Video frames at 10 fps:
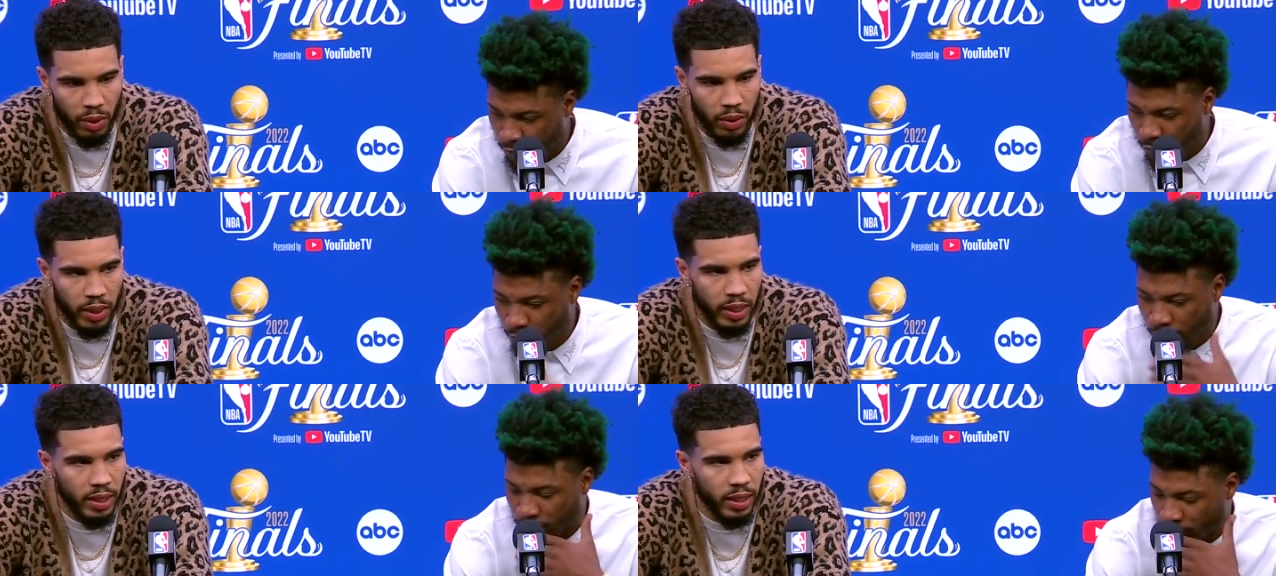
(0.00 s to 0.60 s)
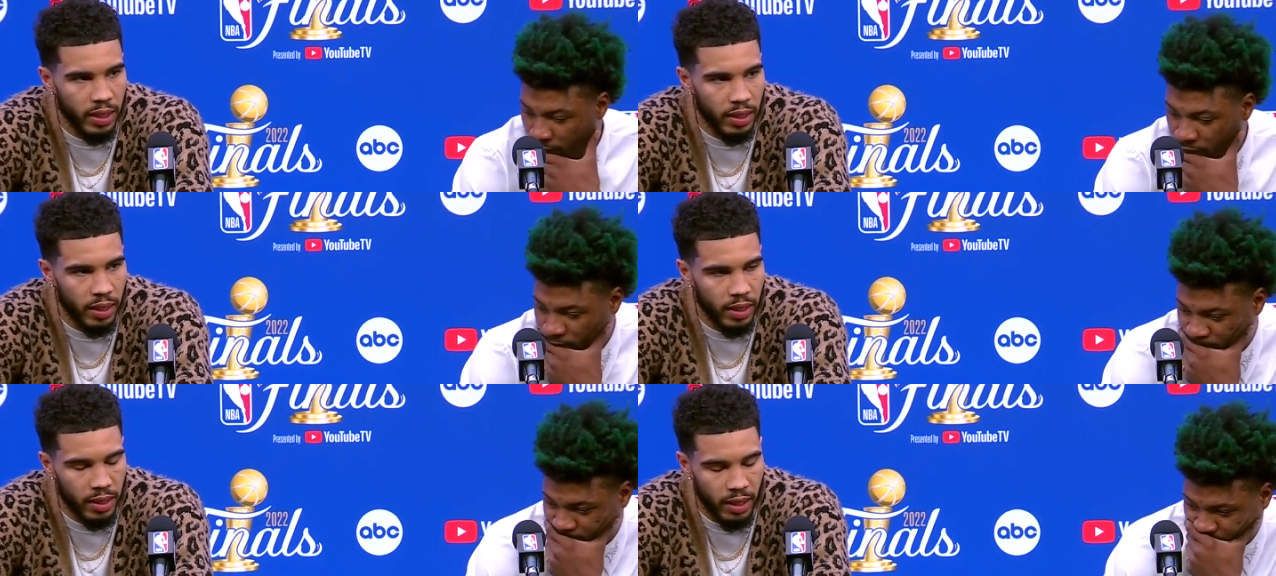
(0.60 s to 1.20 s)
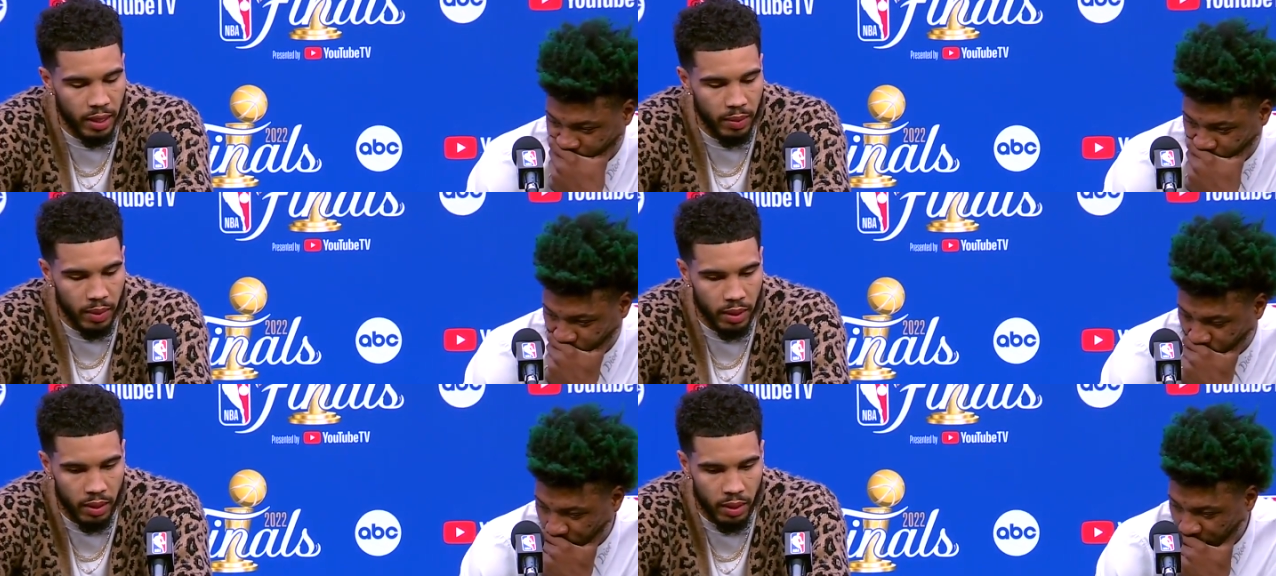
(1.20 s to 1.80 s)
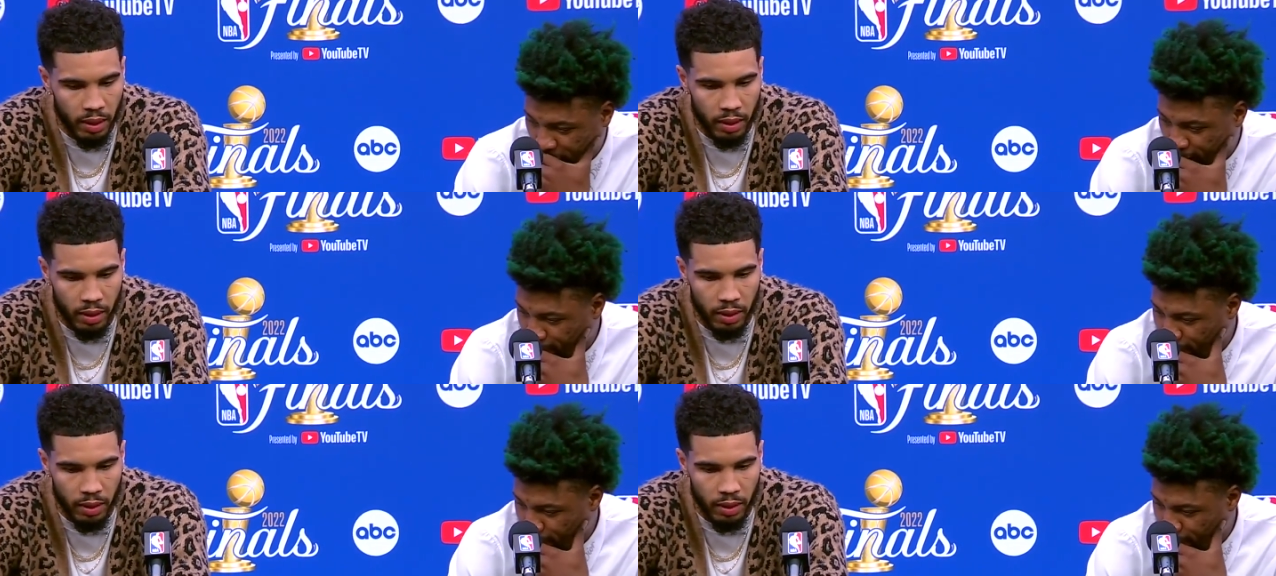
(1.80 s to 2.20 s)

Speaker 1: poise at, at times, you